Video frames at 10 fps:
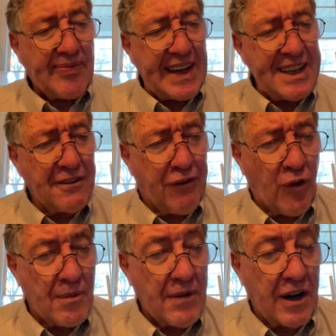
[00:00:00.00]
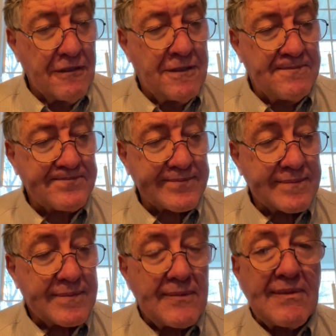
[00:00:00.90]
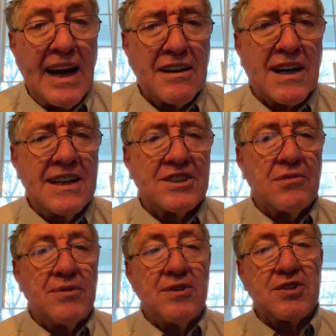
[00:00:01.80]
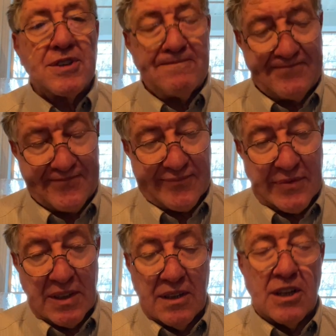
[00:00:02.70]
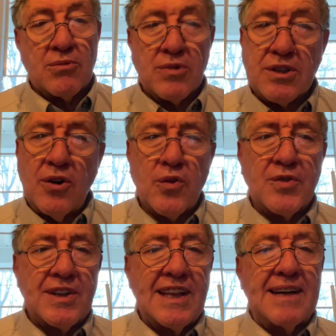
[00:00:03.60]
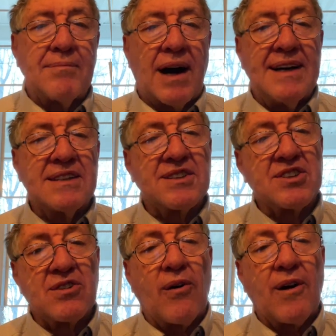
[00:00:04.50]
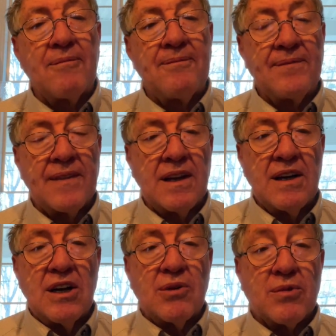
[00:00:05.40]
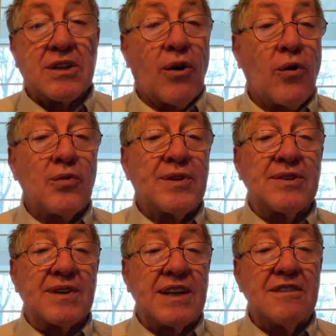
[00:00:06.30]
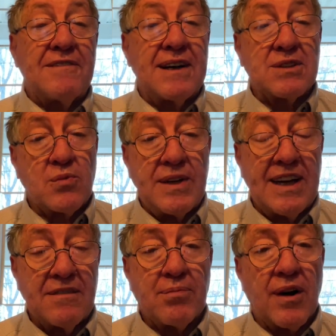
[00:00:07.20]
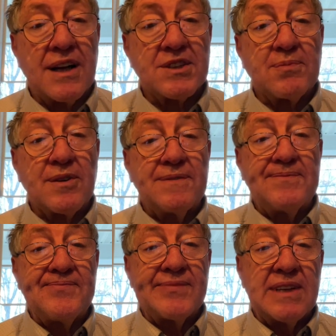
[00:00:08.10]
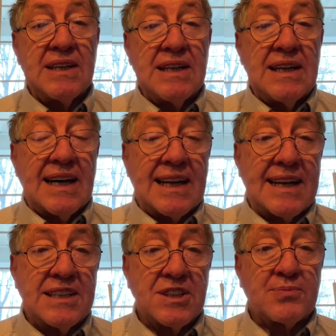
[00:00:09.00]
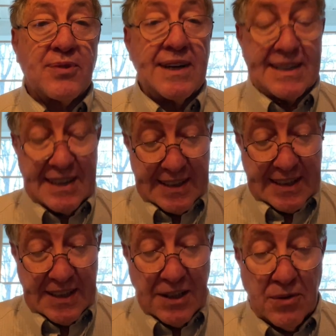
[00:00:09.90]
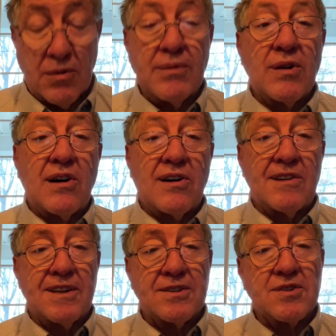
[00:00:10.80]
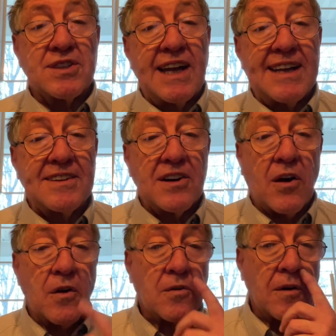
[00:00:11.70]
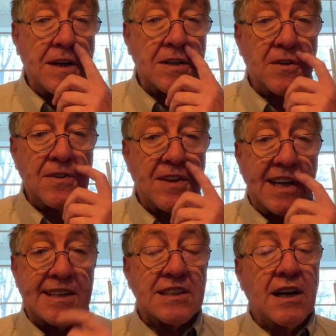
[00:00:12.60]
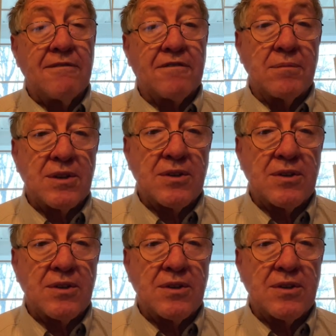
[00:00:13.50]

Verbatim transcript: in the form of our contribution. We're told to lay by and store. We're told to give as we have prospered. And I just pray that uh, we will all understand that all great and good things come from the